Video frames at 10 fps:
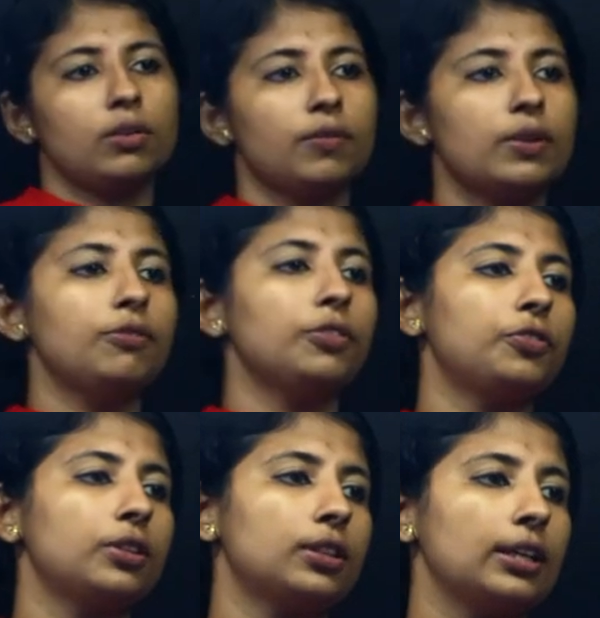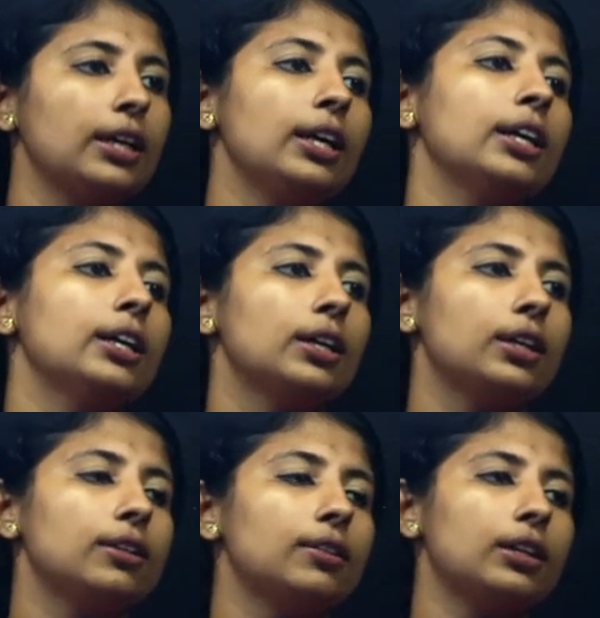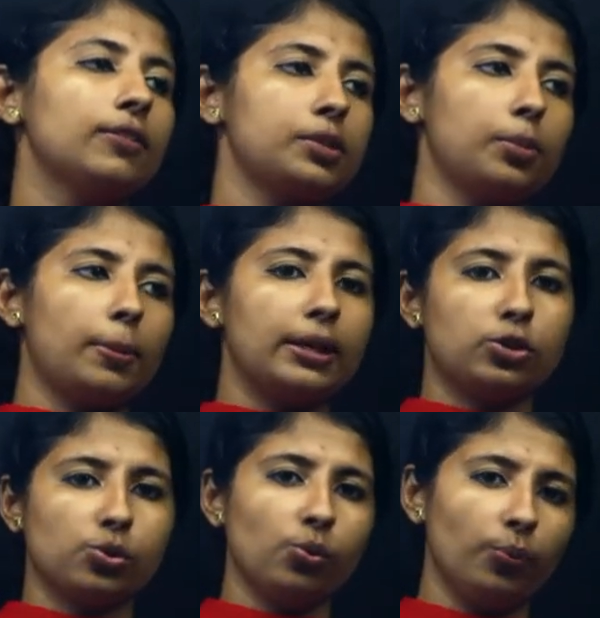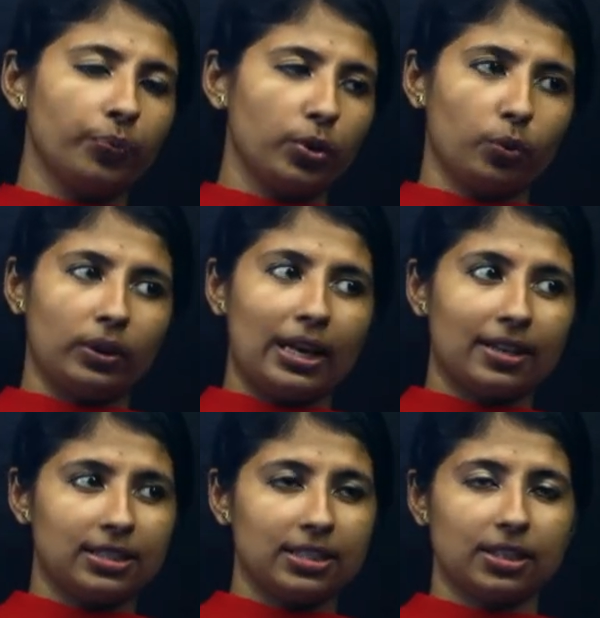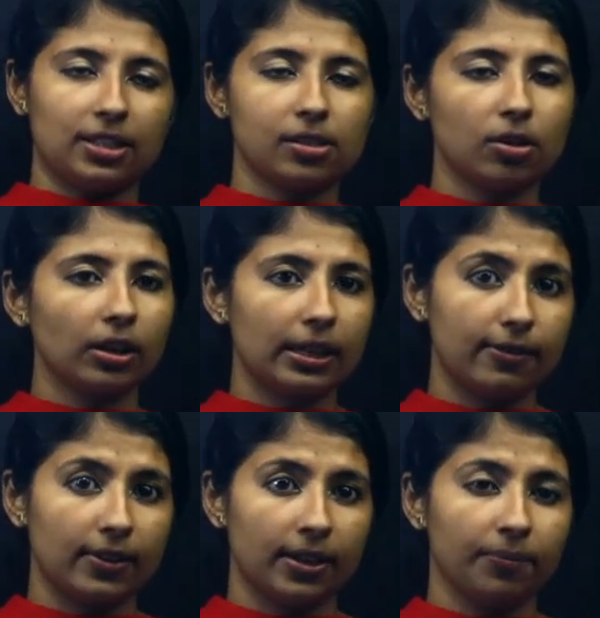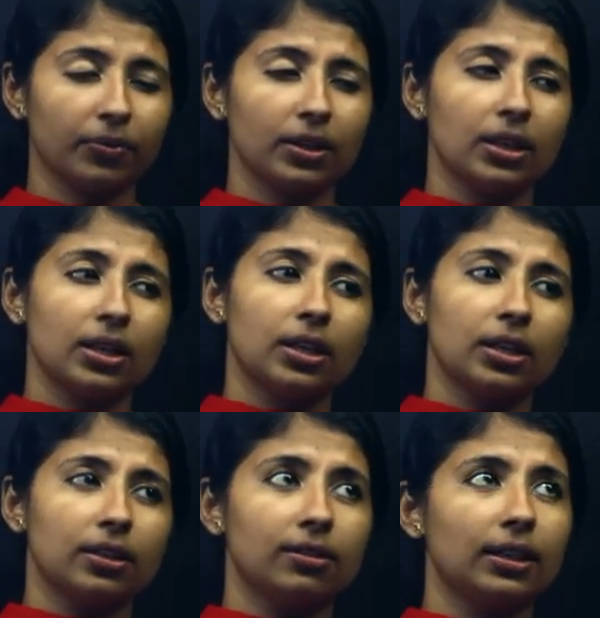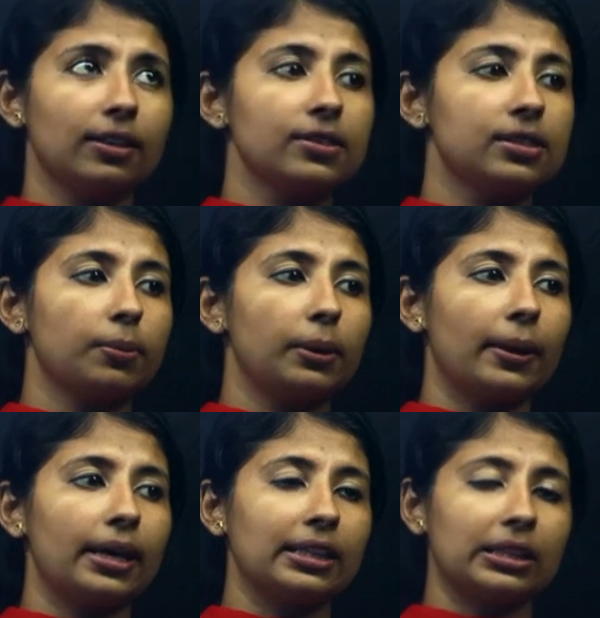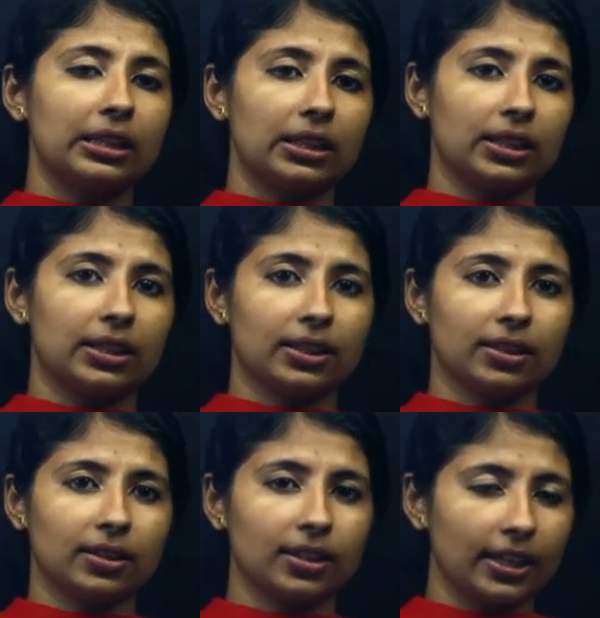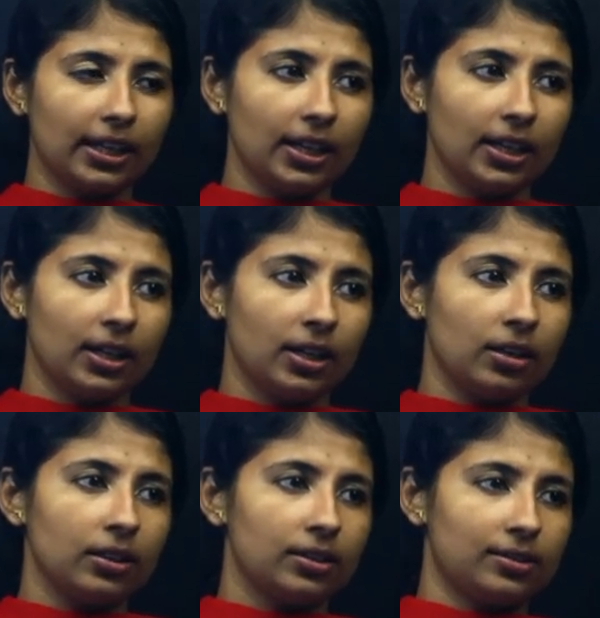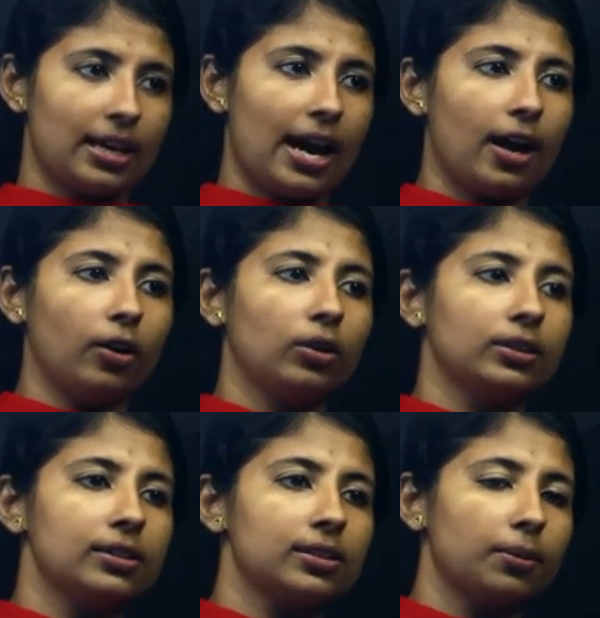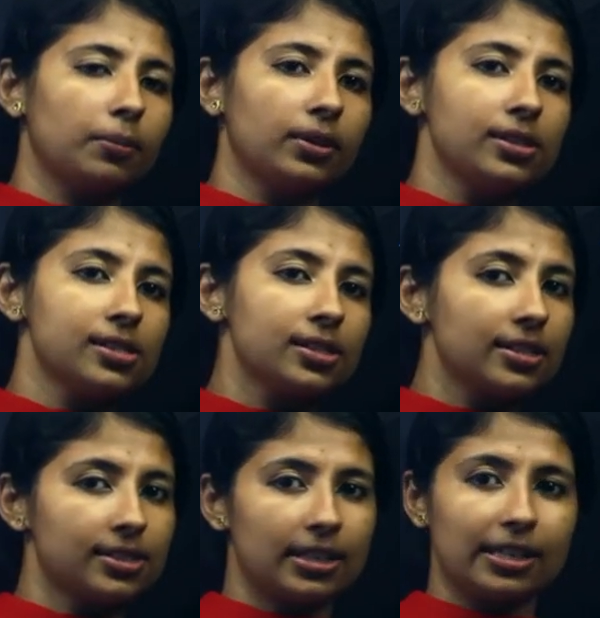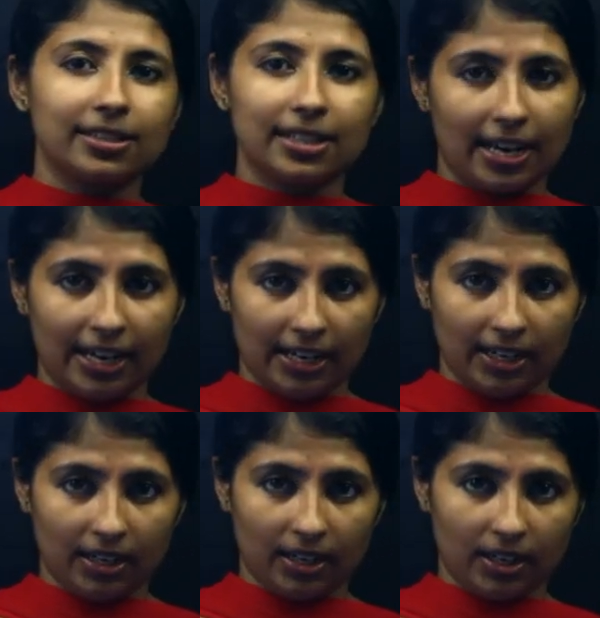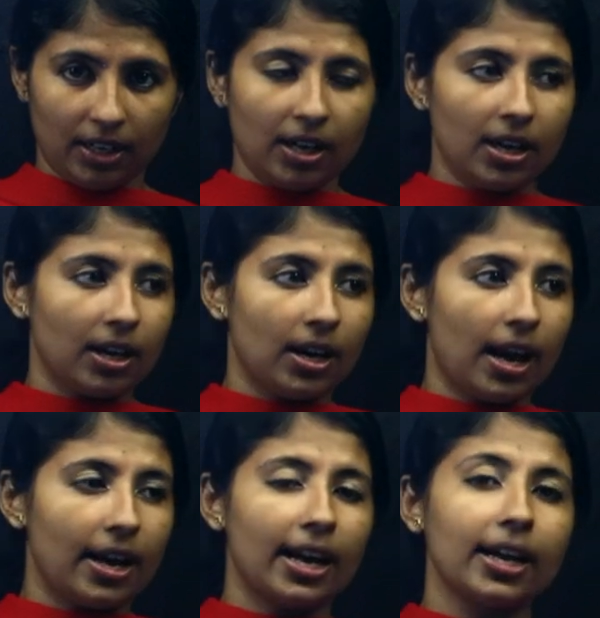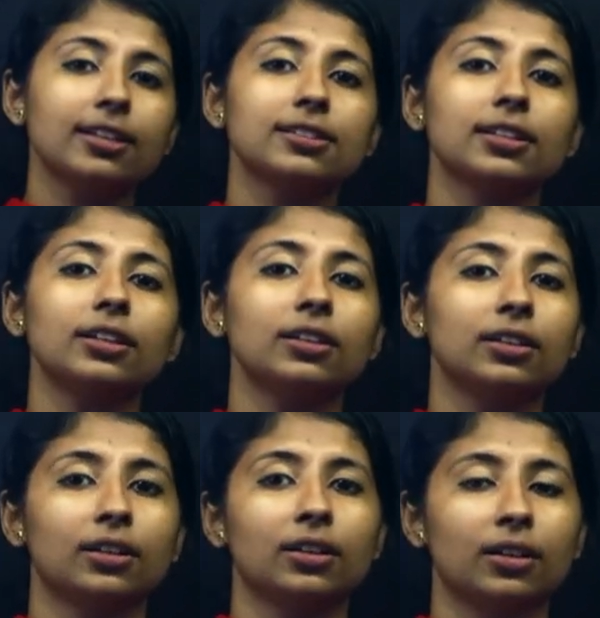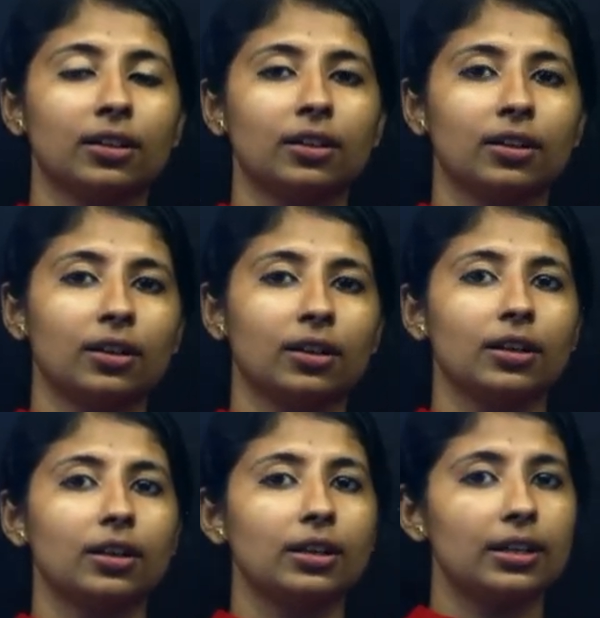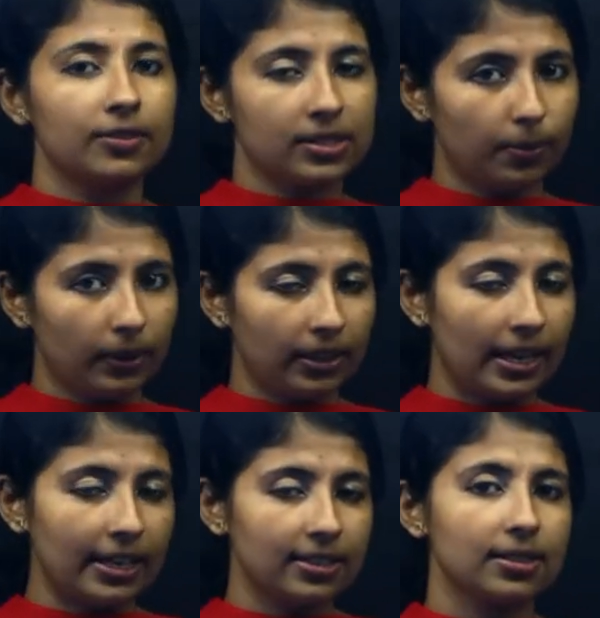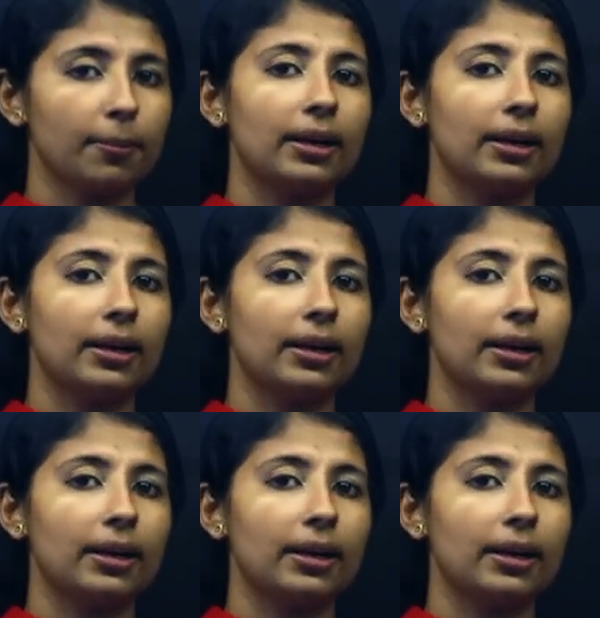153. Is it divisible by 2? No, the last digit is not even. Is it divisible by 3? Just add all these numbers. This, it's 9. 9 is a divisible. 9 is